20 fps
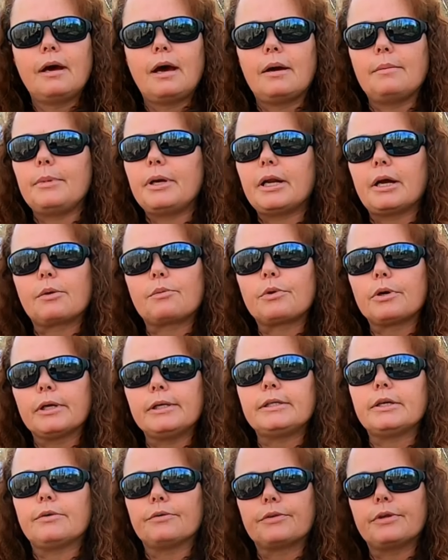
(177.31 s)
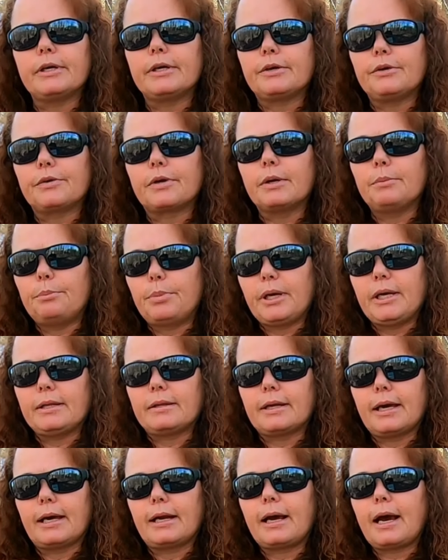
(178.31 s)
I mean, I really don't think you can
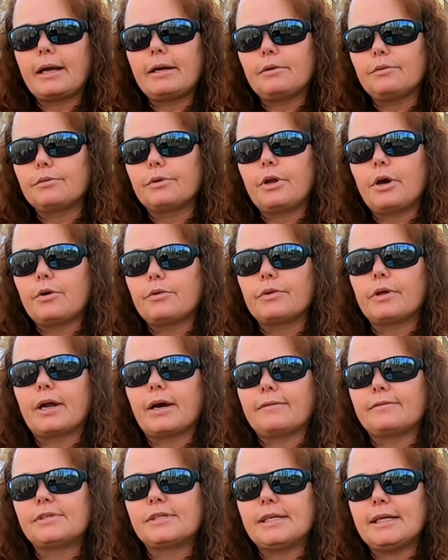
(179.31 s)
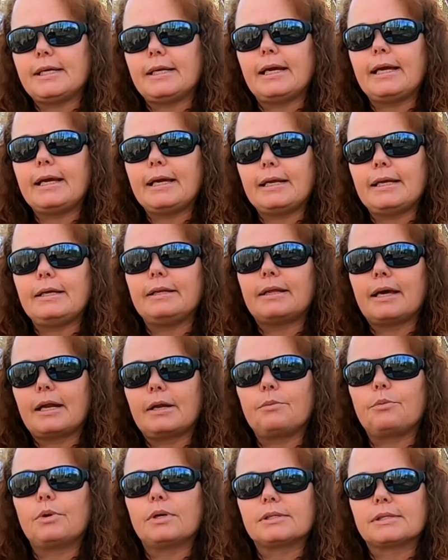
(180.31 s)
beat that. I don't know that I've seen any
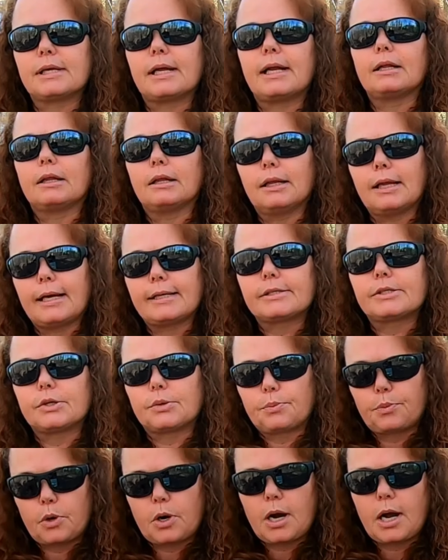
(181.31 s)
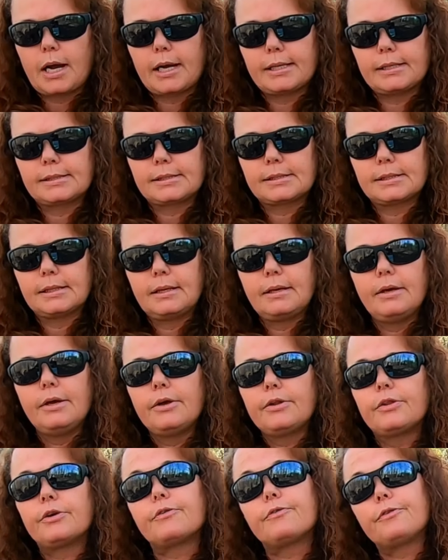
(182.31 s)
that was lesser price.
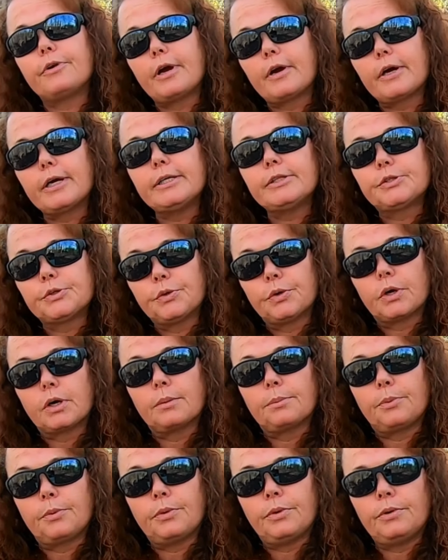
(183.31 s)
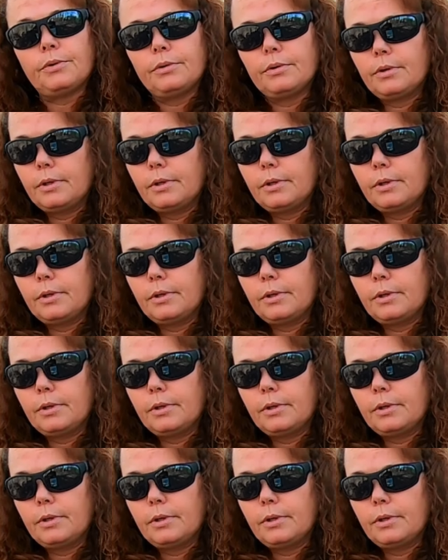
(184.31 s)
They're very durable.